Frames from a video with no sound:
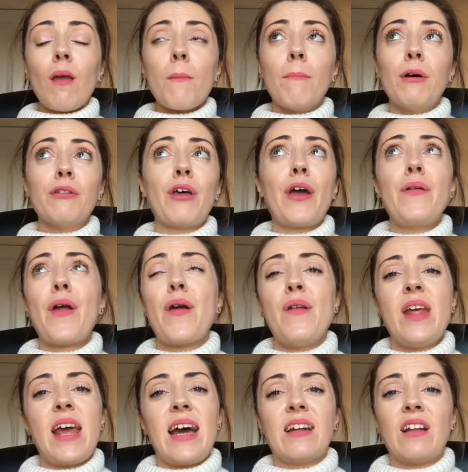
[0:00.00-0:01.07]
But don't
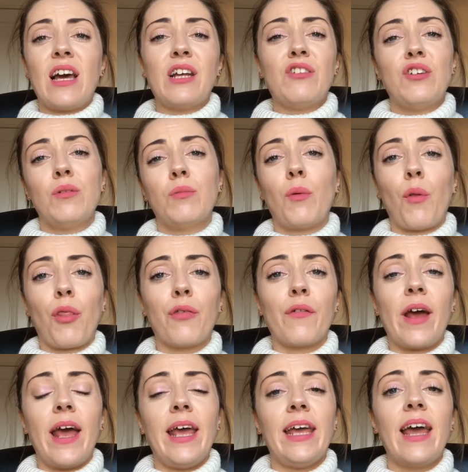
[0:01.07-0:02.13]
only add like two or
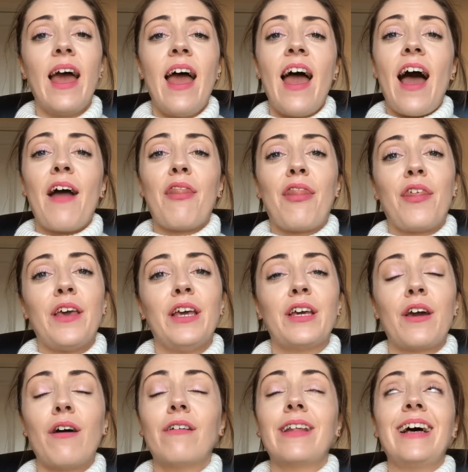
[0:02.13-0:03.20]
three and think,
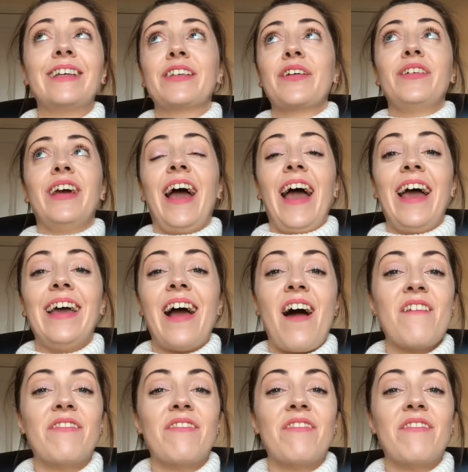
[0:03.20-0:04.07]
oh, that's okay, I've